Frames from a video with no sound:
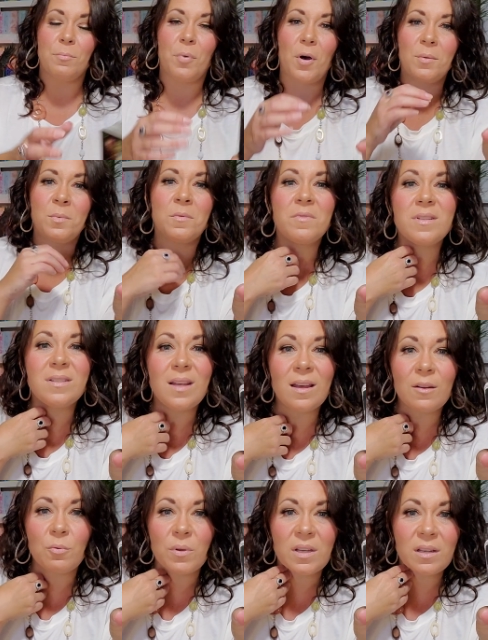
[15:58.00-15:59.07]
Bottom of the
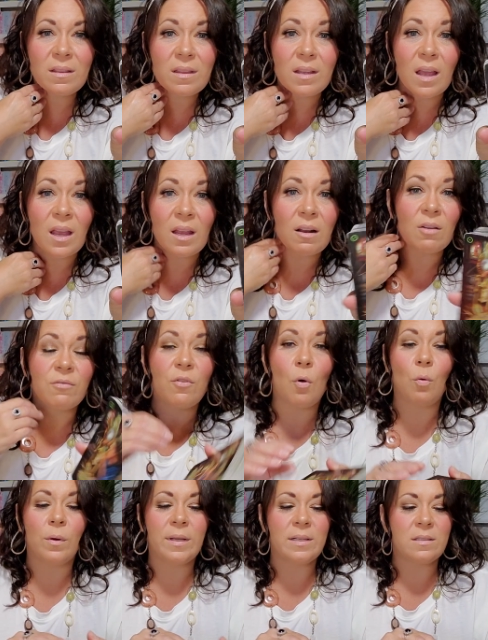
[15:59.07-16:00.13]
deck, we get the Eight of
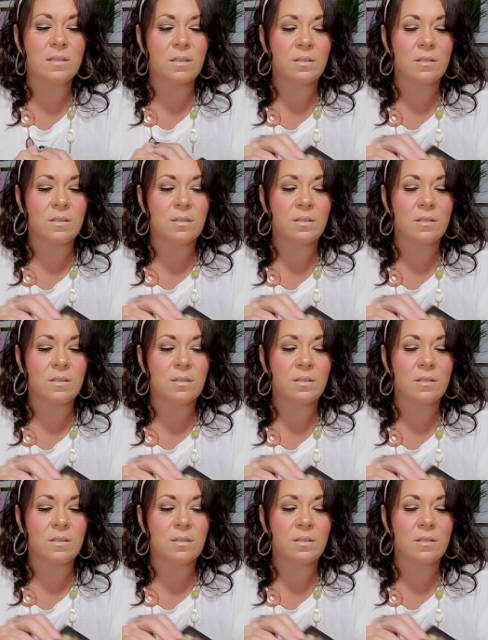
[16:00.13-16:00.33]
Coins.